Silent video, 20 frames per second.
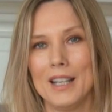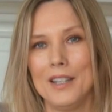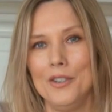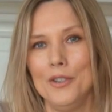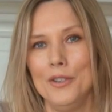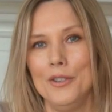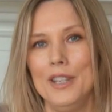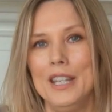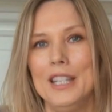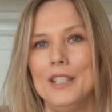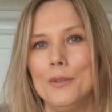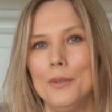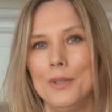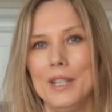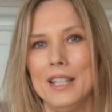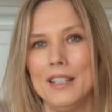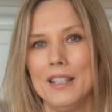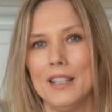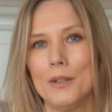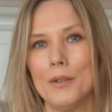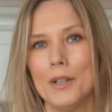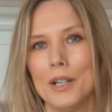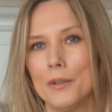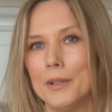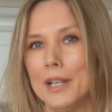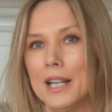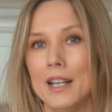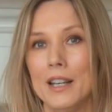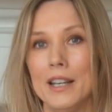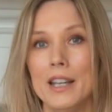you need to eat it quite
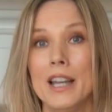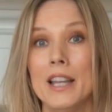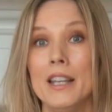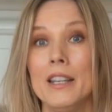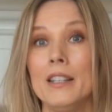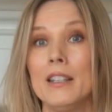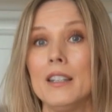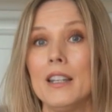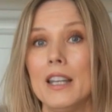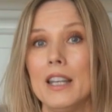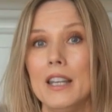quickly. And